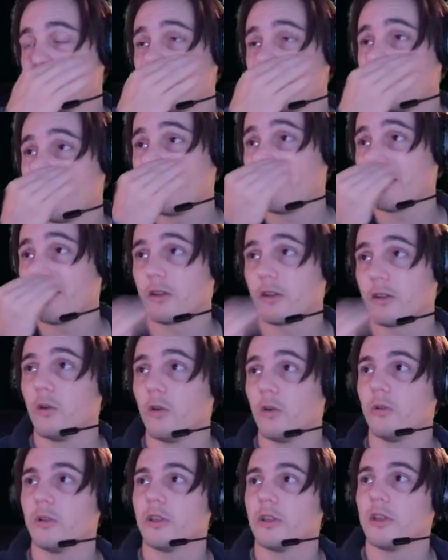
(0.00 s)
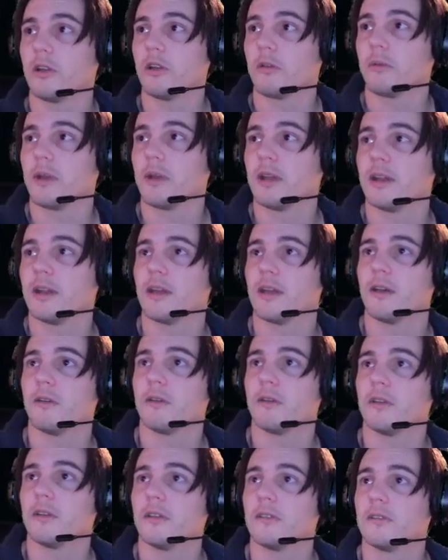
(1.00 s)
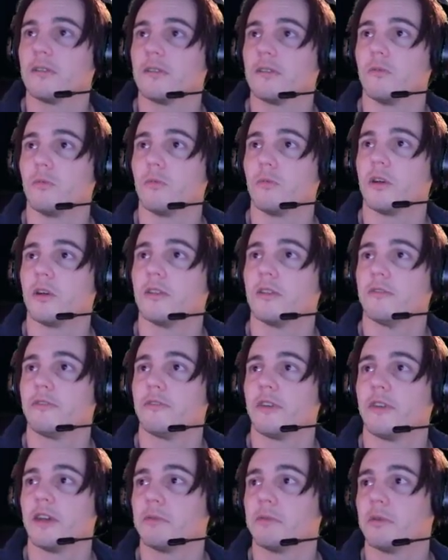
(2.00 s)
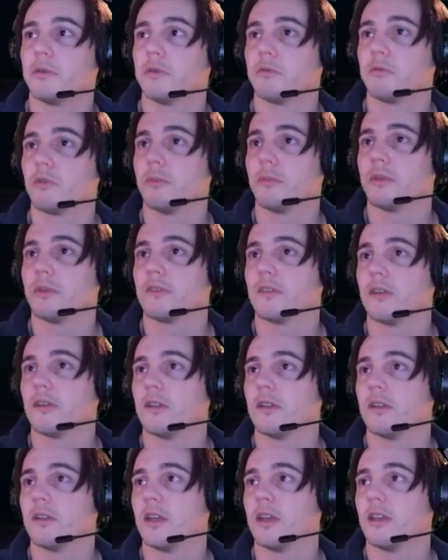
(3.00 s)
Our goal here right now is to, one, find what room it's in,